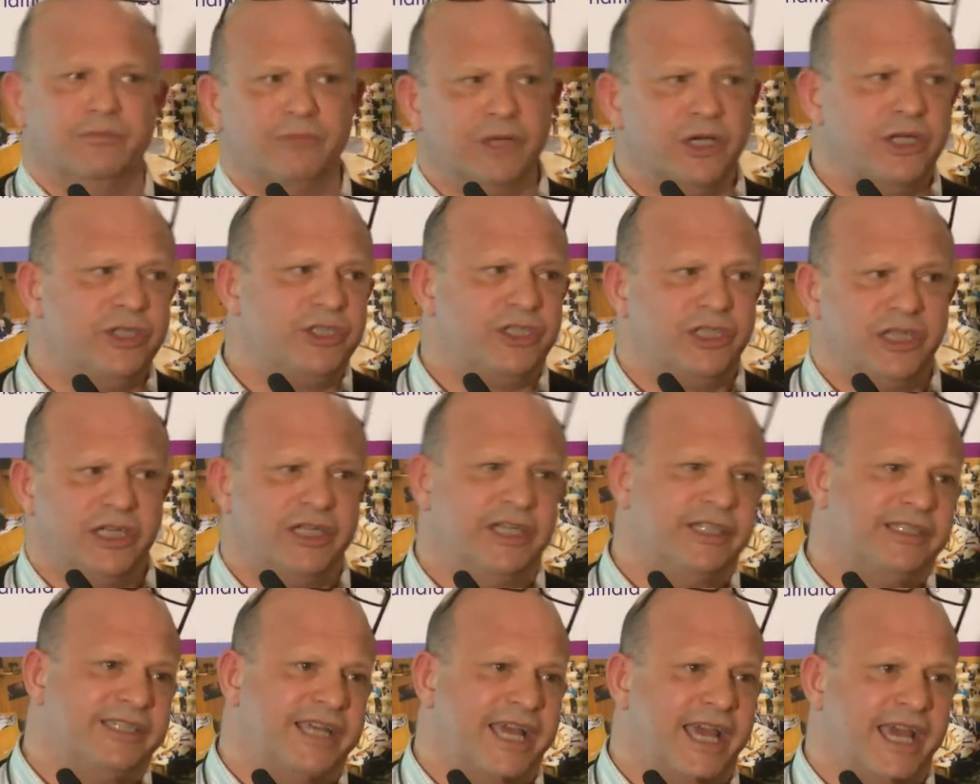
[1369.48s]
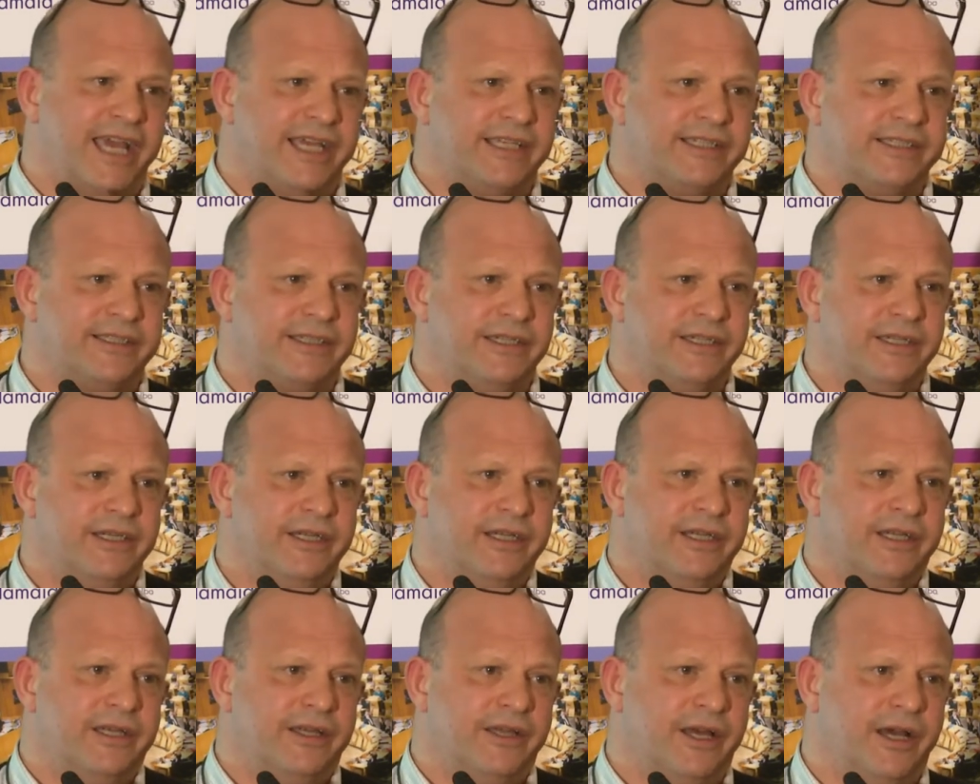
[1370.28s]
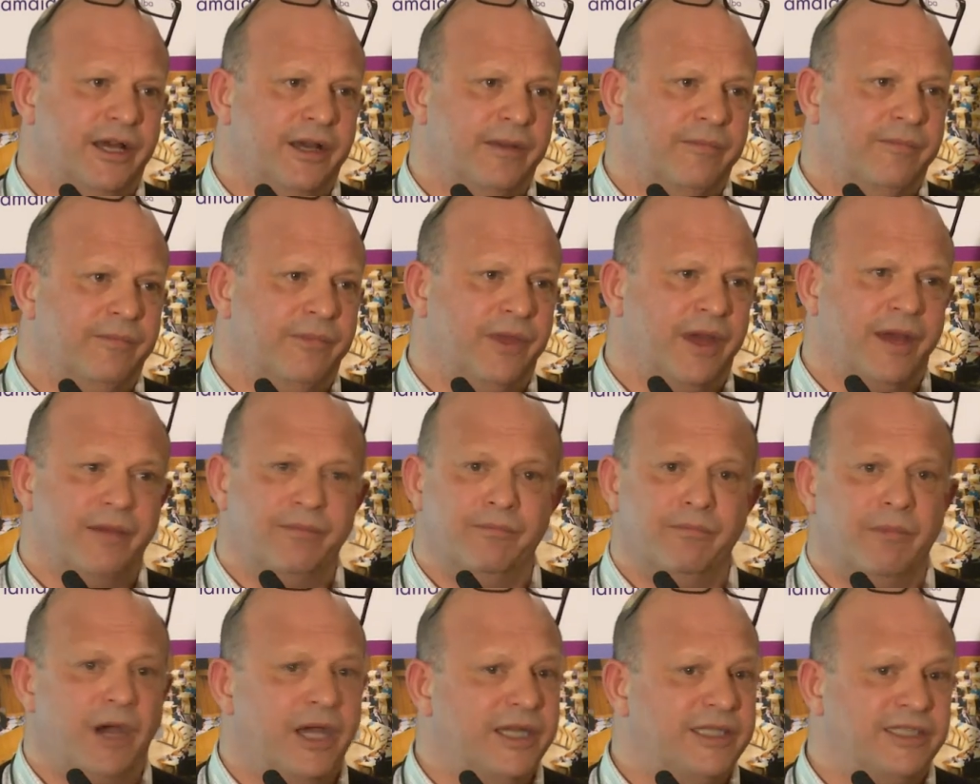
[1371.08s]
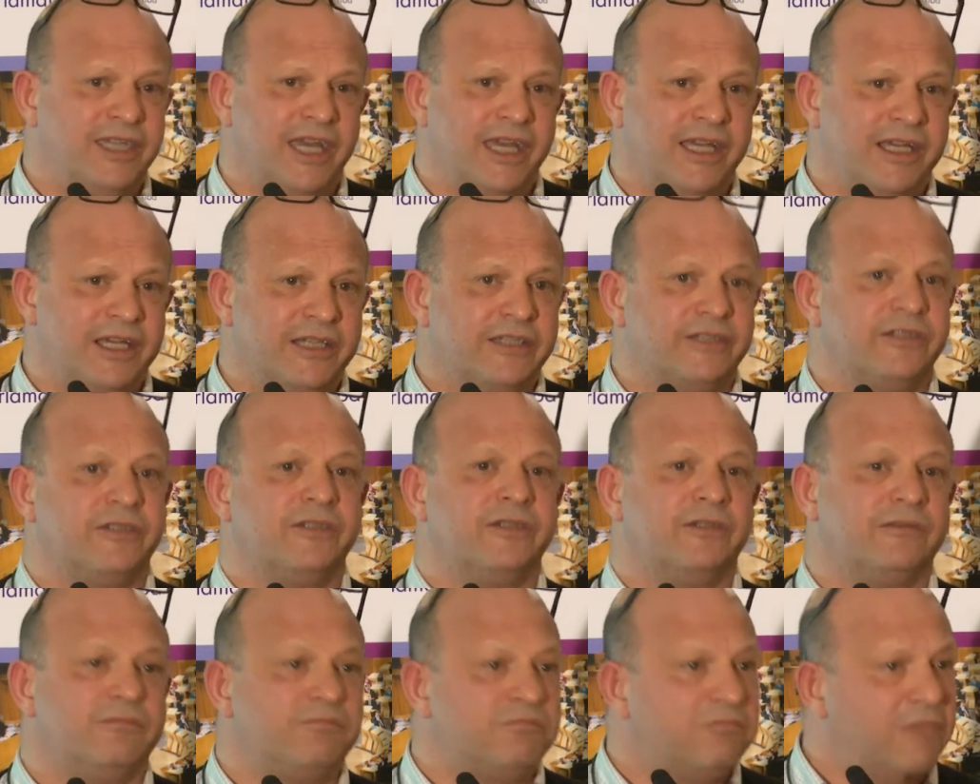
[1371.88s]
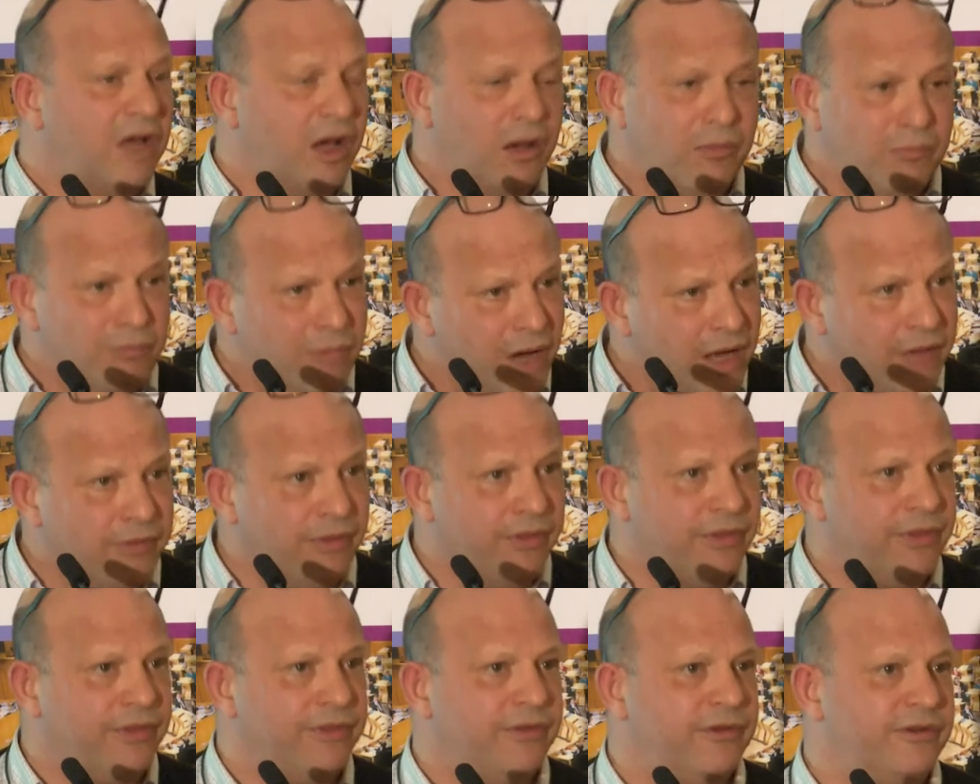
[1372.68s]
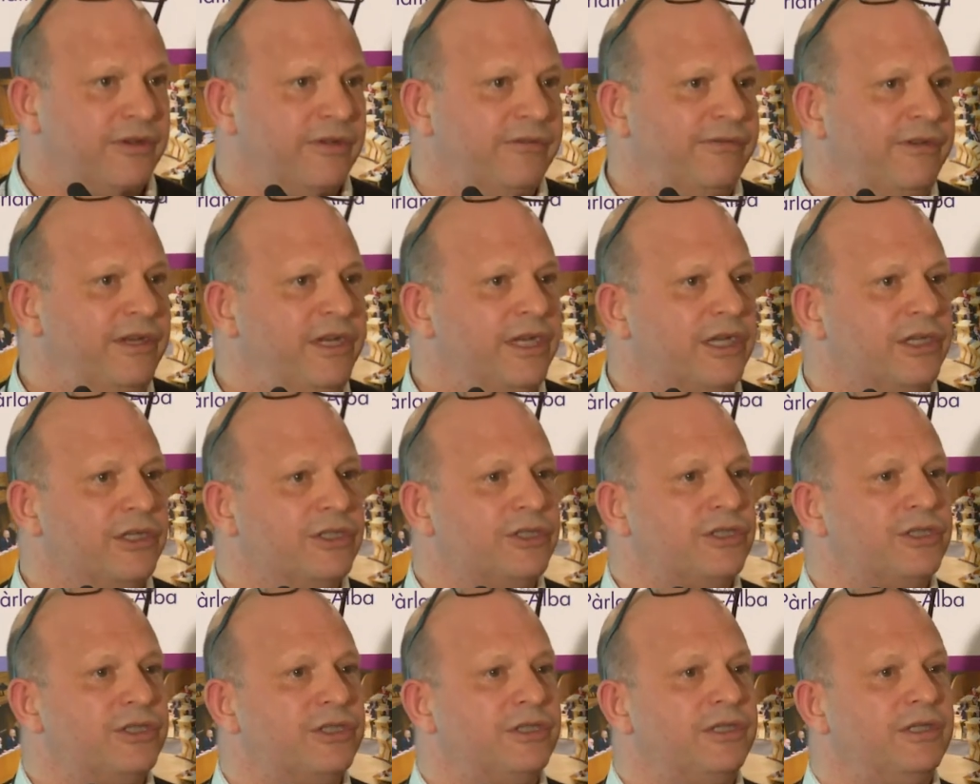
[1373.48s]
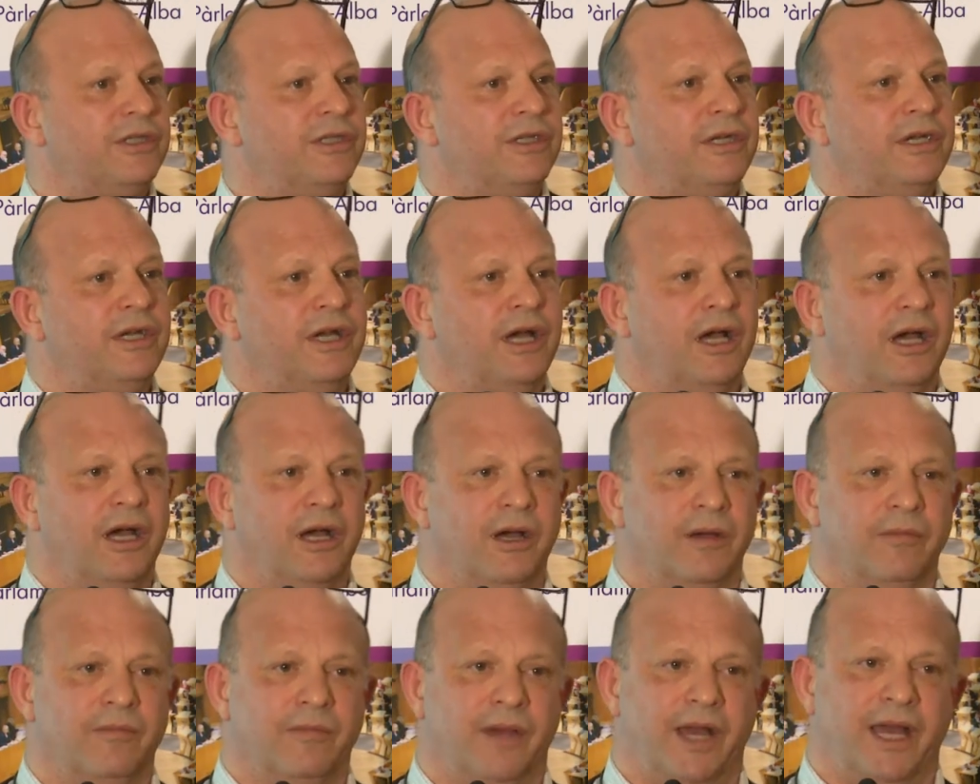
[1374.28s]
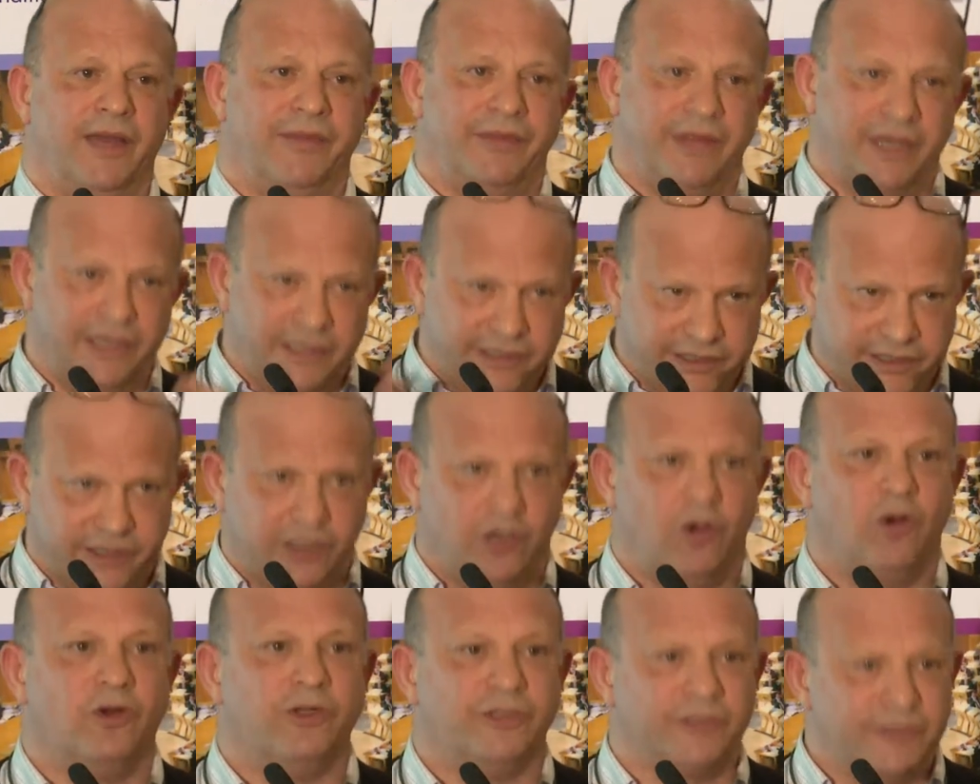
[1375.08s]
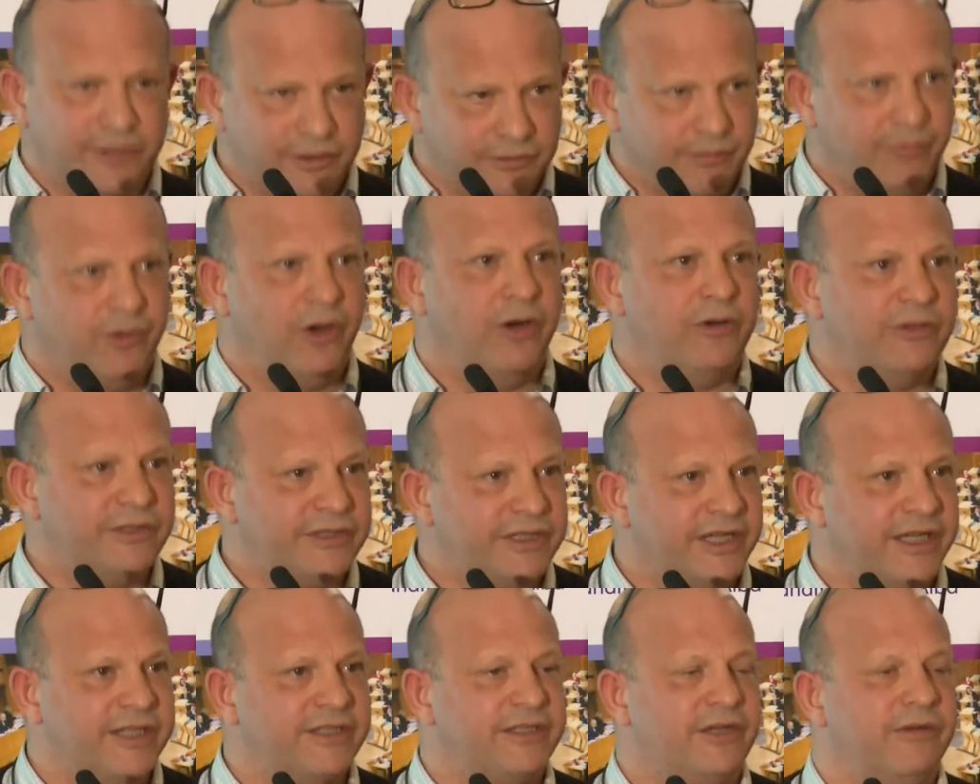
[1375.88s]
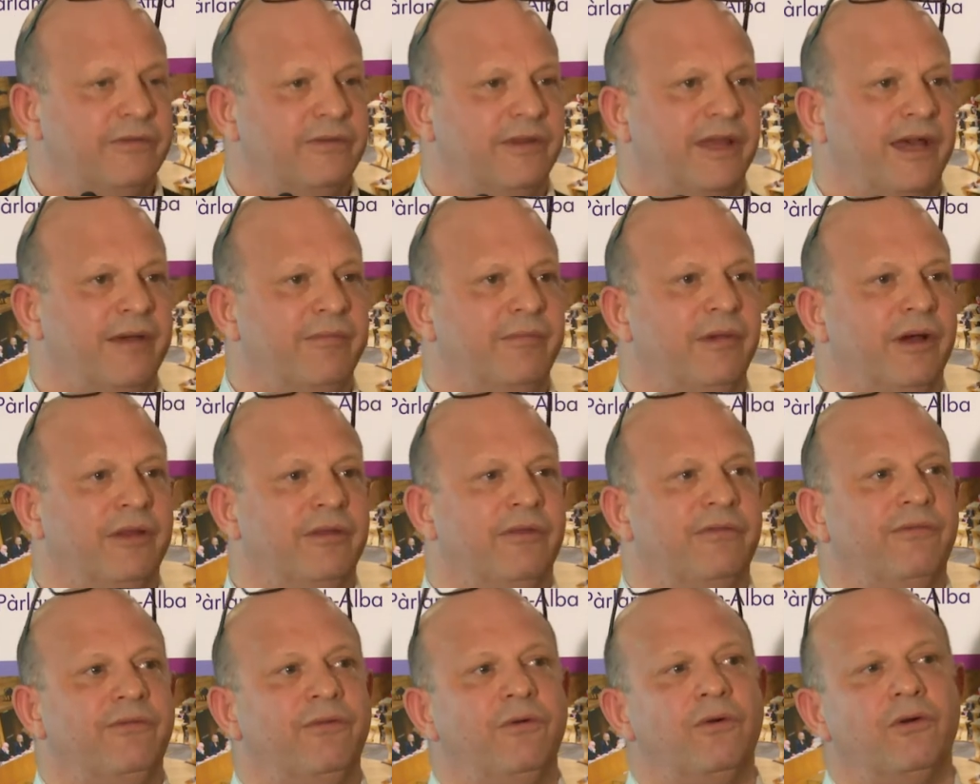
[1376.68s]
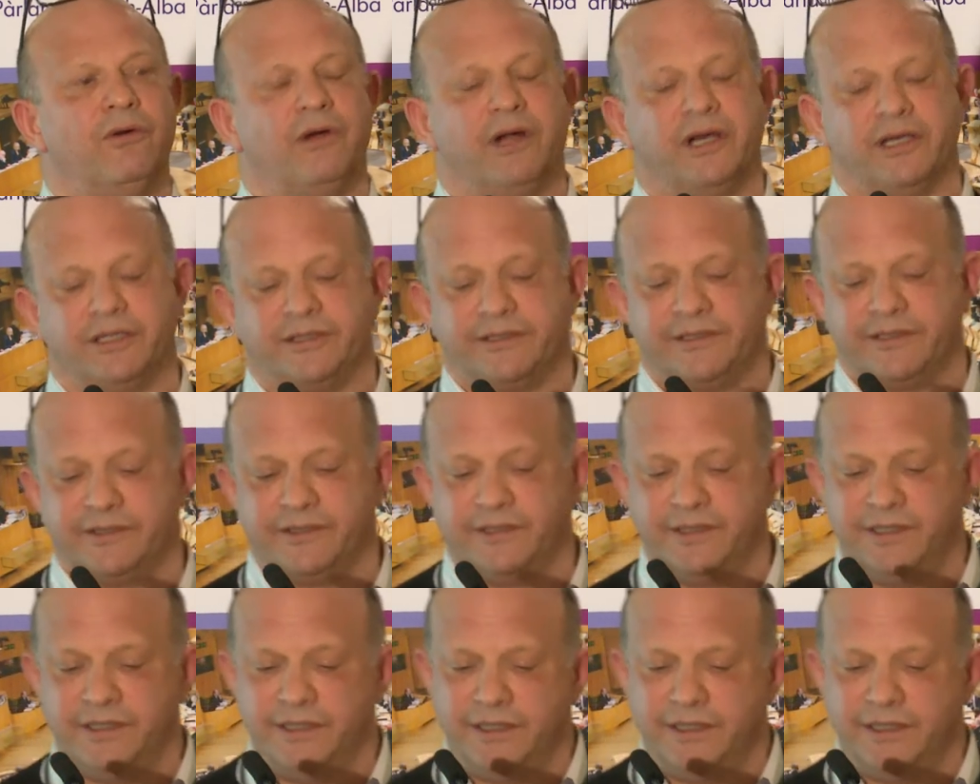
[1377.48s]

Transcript: immersion in a text um, that might take us a month to finish, um, and that is a constant process over that month for us.